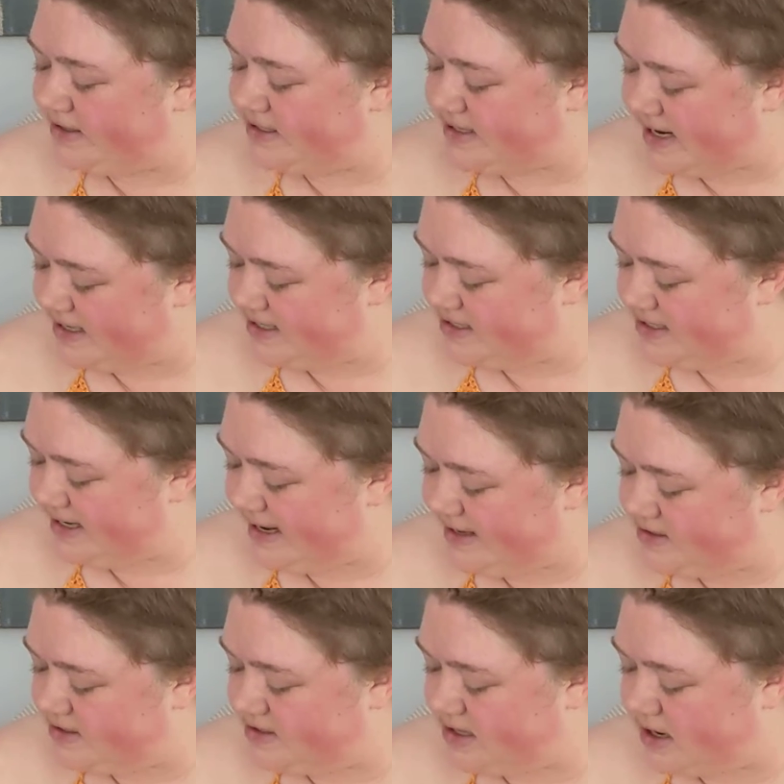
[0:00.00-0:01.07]
decided to
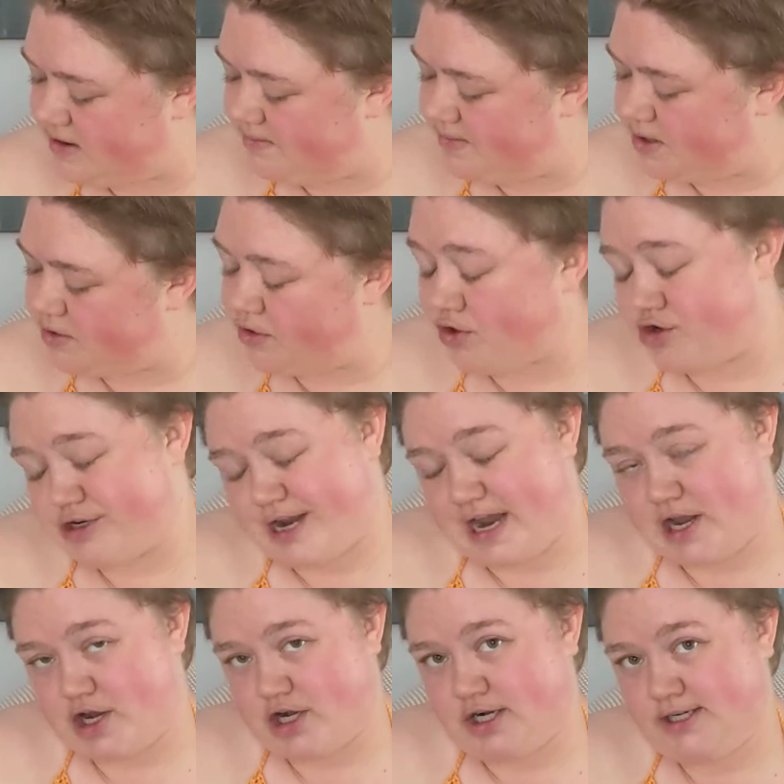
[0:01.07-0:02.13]
get some crochet
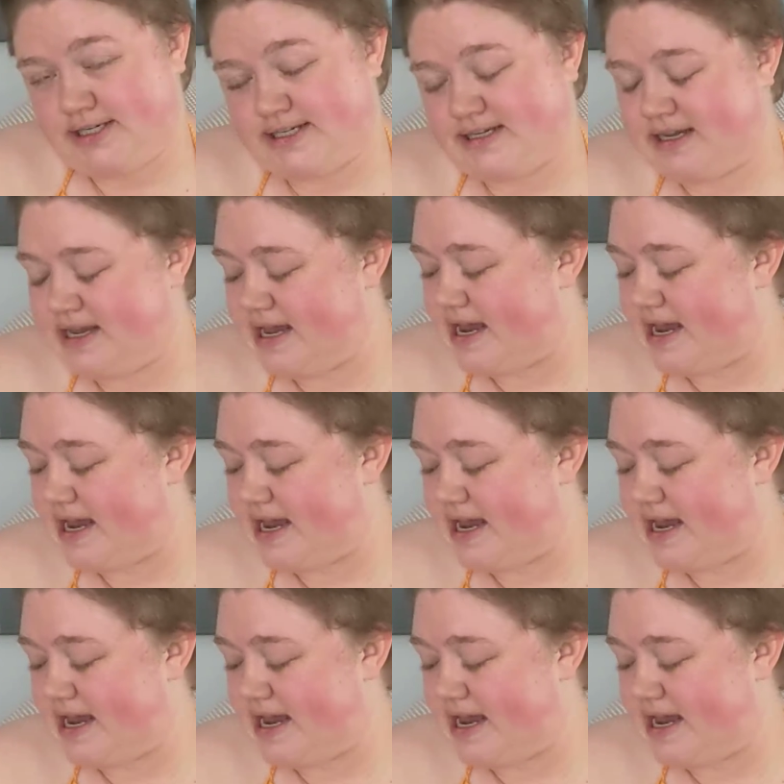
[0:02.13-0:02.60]
hooks